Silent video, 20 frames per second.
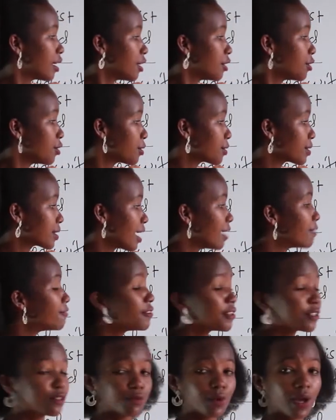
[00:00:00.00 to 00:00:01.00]
new
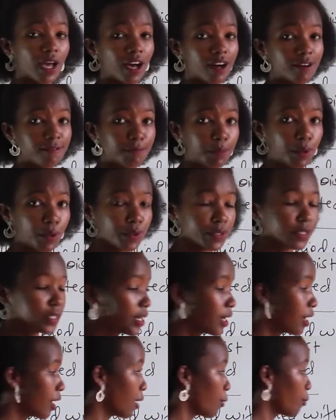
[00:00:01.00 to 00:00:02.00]
surface we have put.
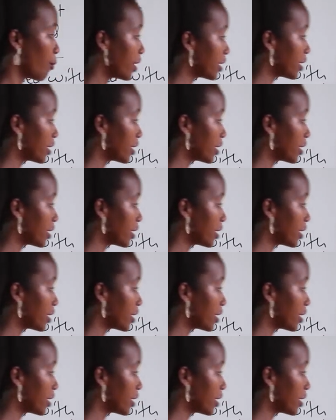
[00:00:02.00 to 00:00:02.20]
What